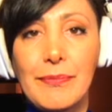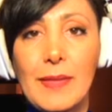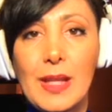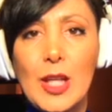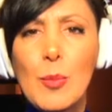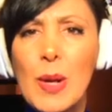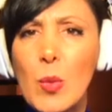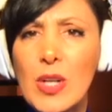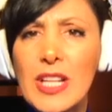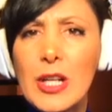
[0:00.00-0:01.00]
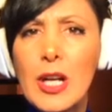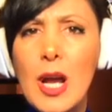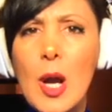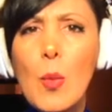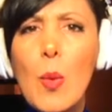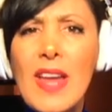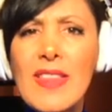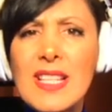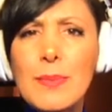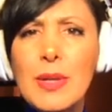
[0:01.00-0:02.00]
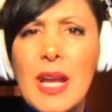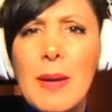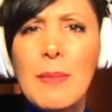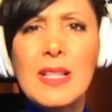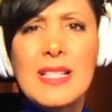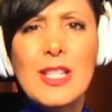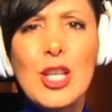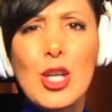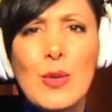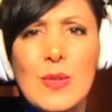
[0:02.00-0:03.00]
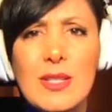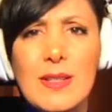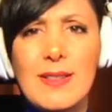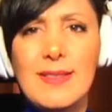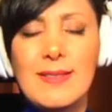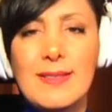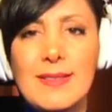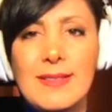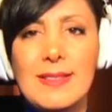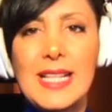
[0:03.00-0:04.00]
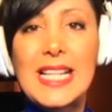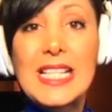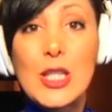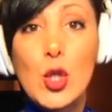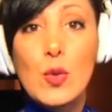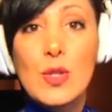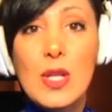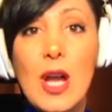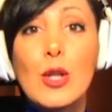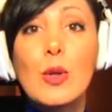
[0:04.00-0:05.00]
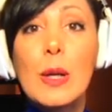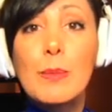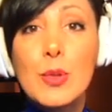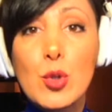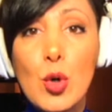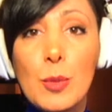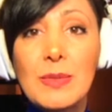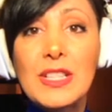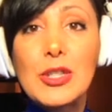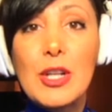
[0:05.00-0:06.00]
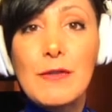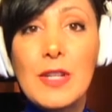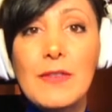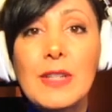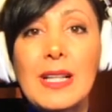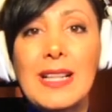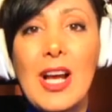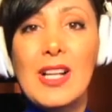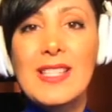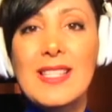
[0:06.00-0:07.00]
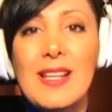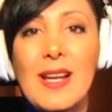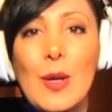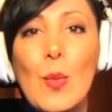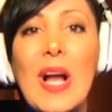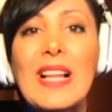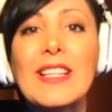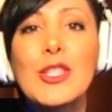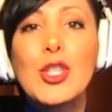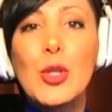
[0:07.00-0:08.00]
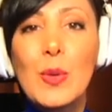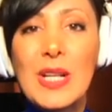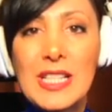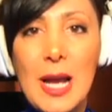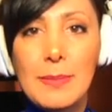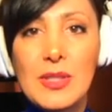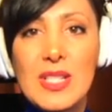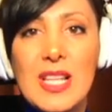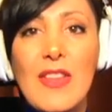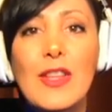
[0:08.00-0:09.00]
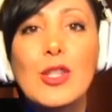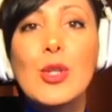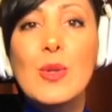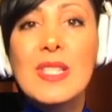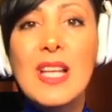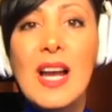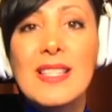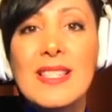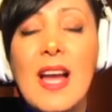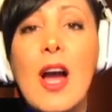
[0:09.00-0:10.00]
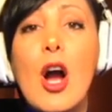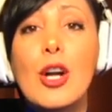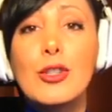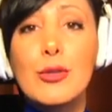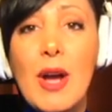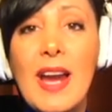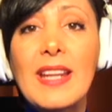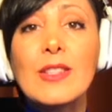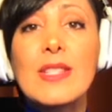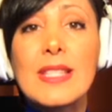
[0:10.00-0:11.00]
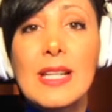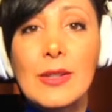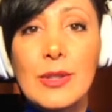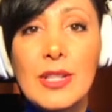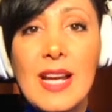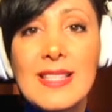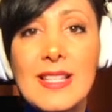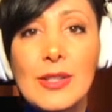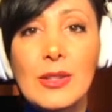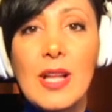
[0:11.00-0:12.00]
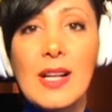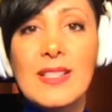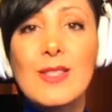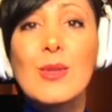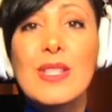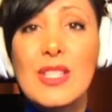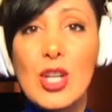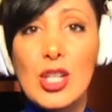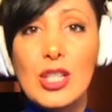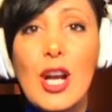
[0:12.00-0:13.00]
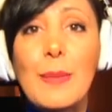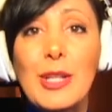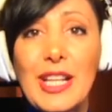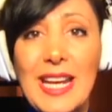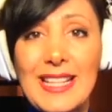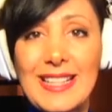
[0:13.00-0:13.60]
You may wonder why this preamble is used. It is used to absorb the drift of the clocks while the 2 adapters on the 2 sides are trying to synchronize their clocks to start communicating.